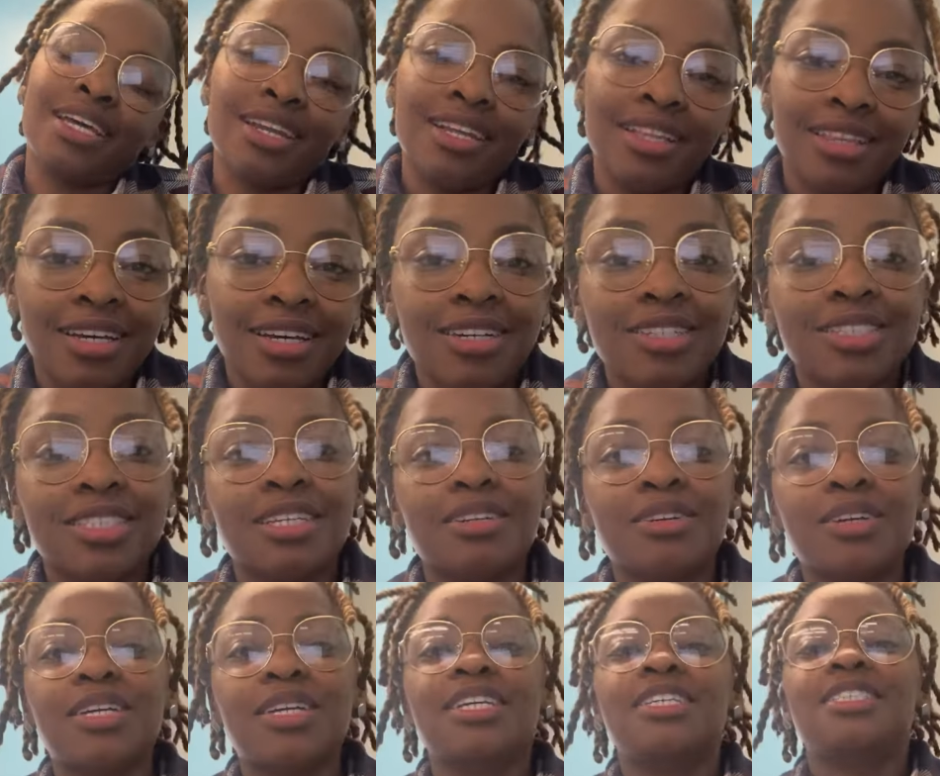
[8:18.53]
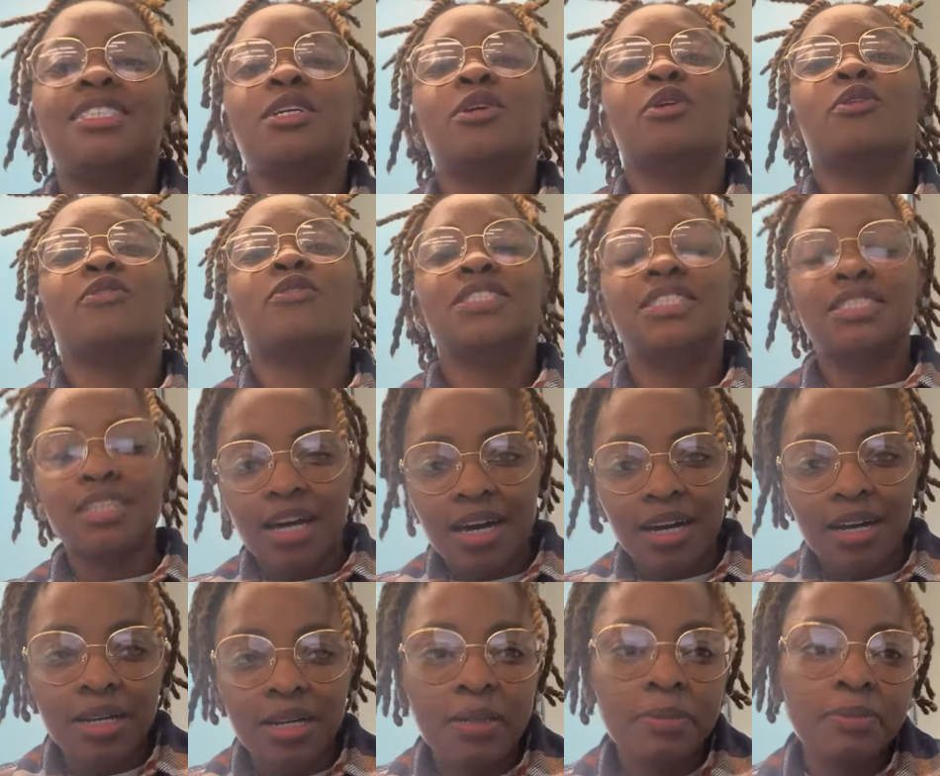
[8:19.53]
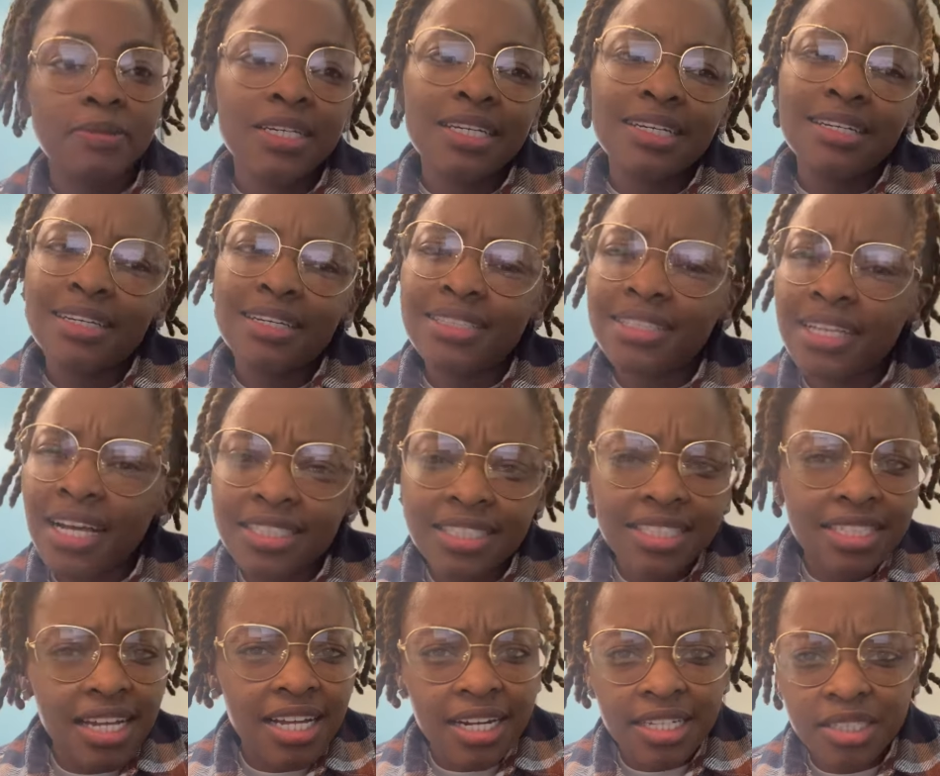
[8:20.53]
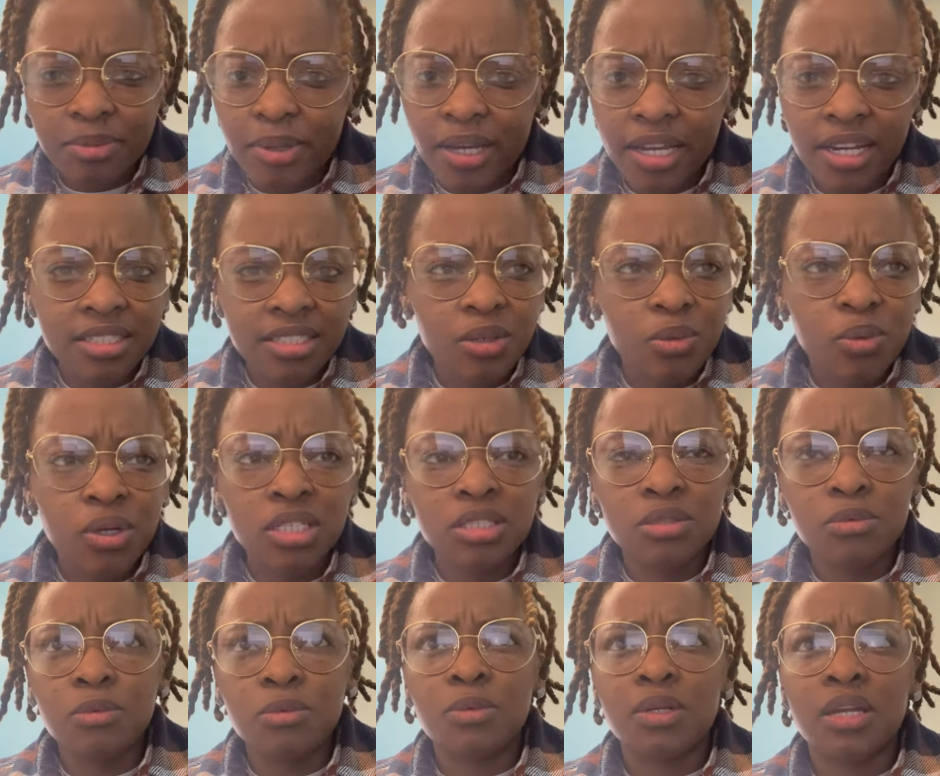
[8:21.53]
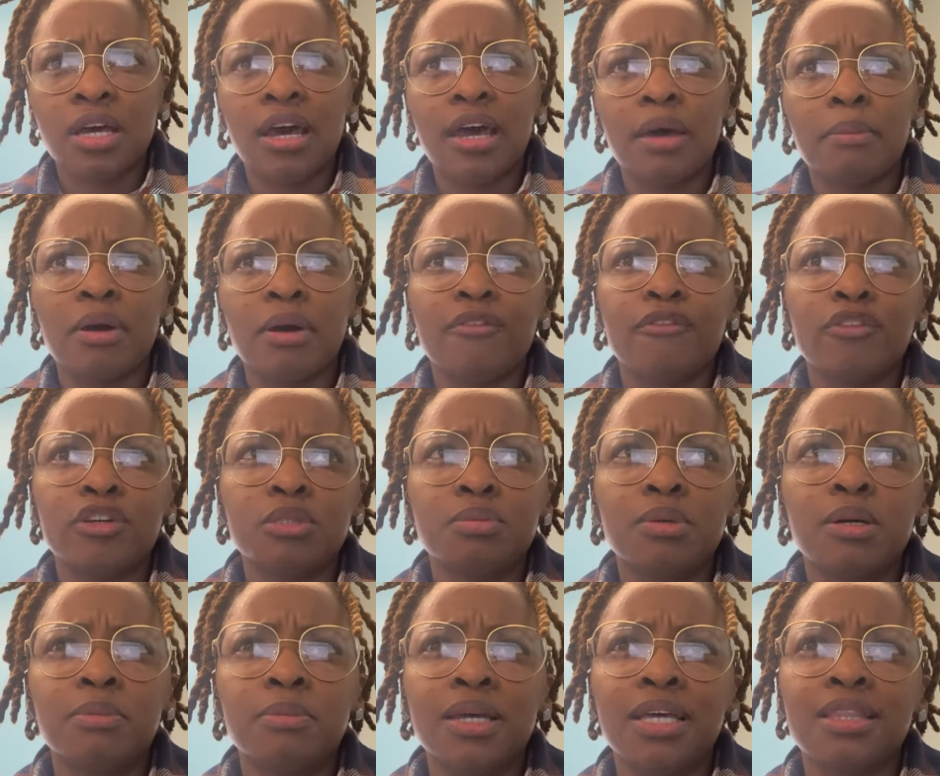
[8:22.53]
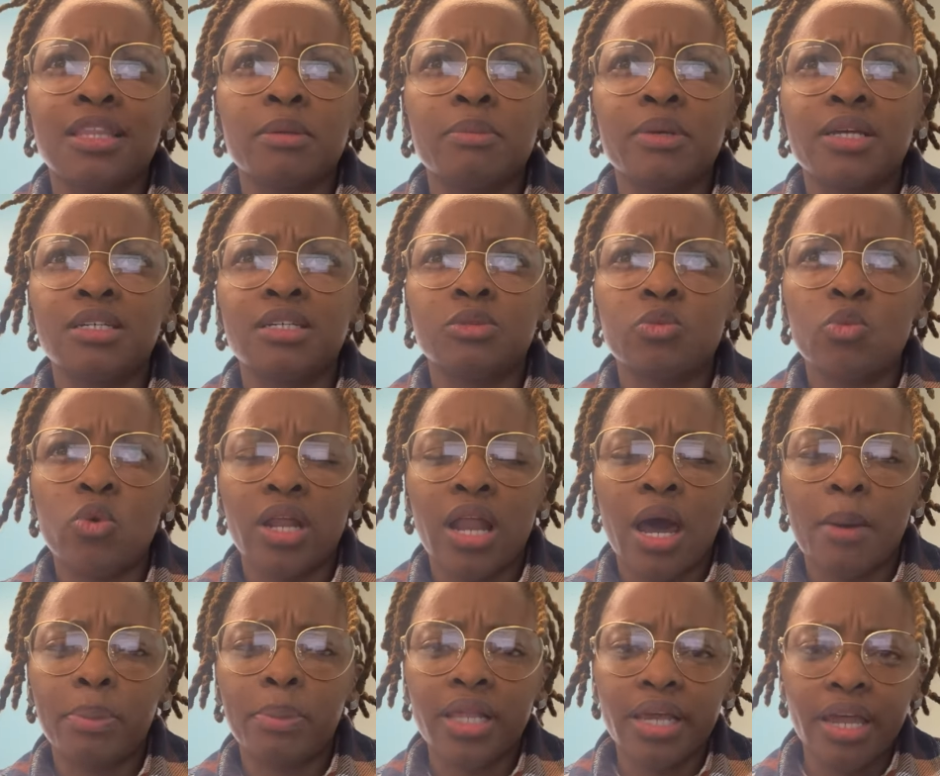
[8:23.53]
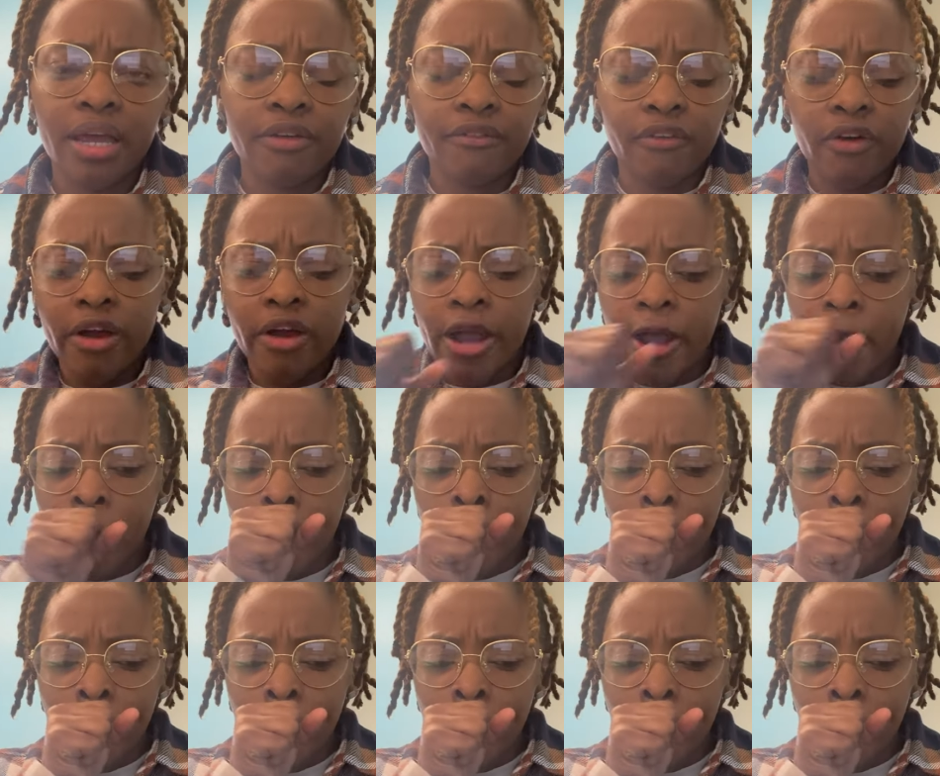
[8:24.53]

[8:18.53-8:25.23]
anything else it'll get easier over time it's actually not as bad as it was when i had my first puppy i think because one i planned for it